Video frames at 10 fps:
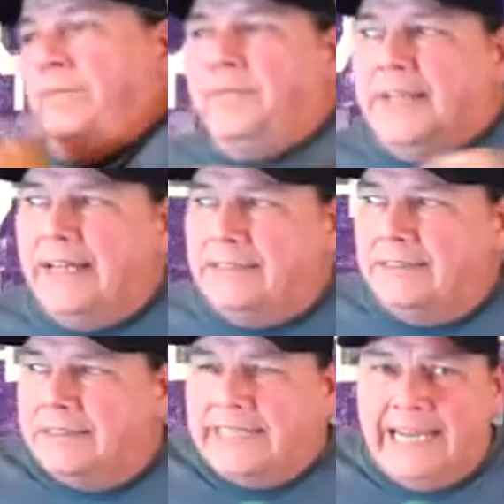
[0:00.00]

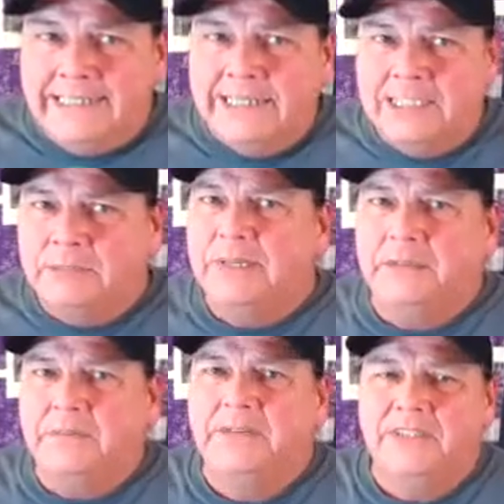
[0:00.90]
then that starts to be
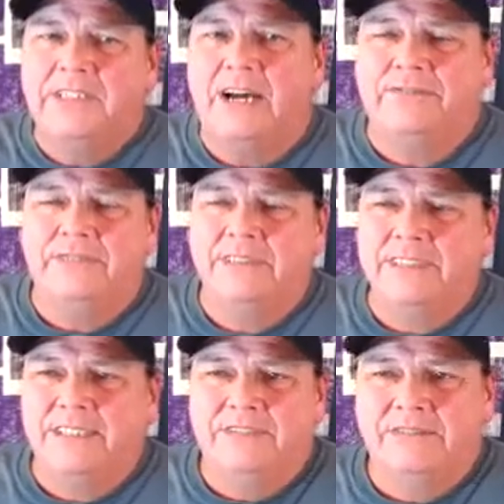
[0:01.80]
a bit of a tough,
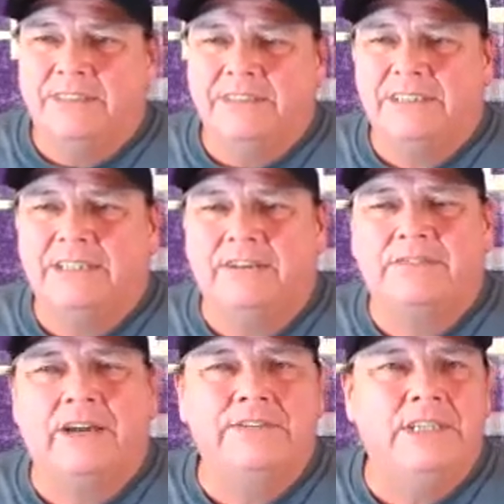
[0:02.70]
you know, a tough
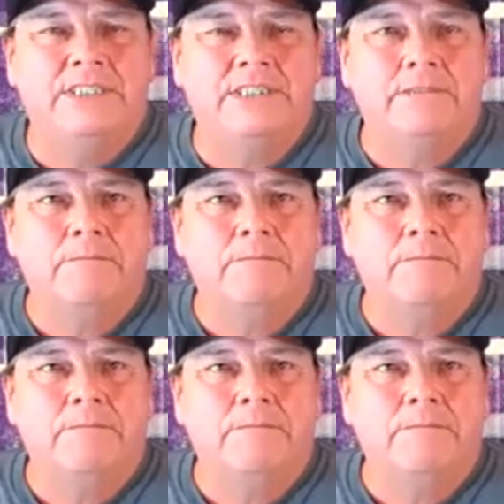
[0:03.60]
definition.